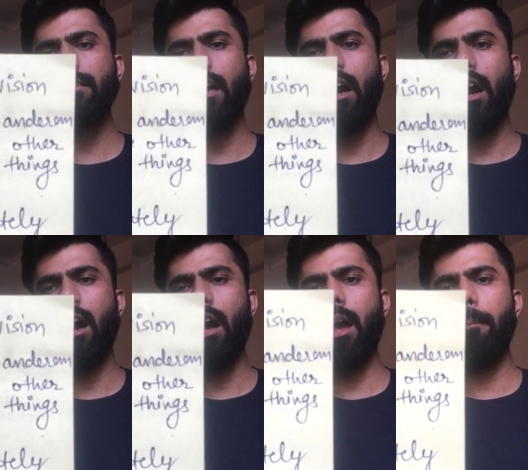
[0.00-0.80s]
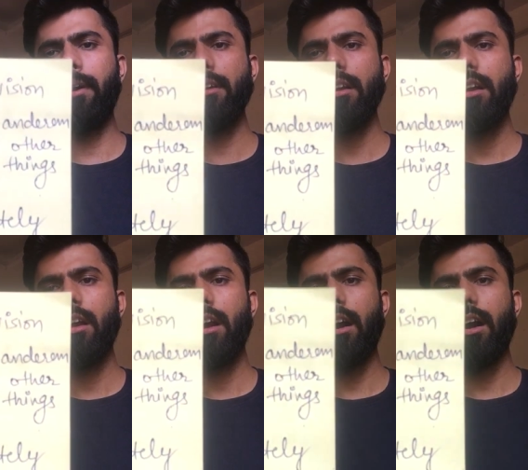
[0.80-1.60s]
is among
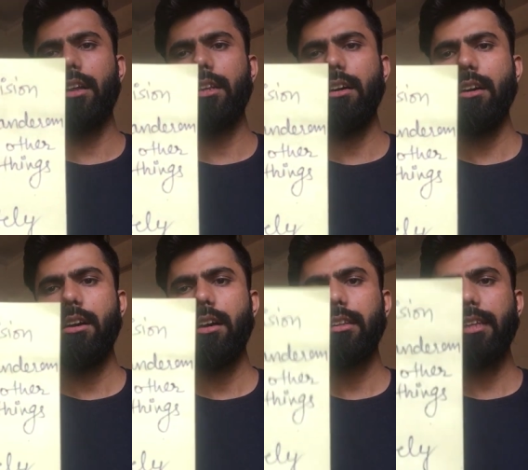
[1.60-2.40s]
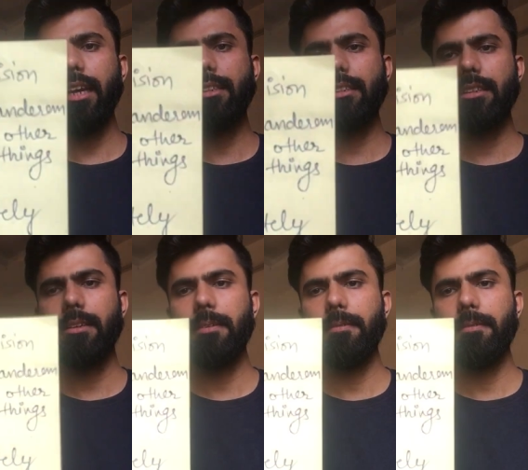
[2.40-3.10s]
other things.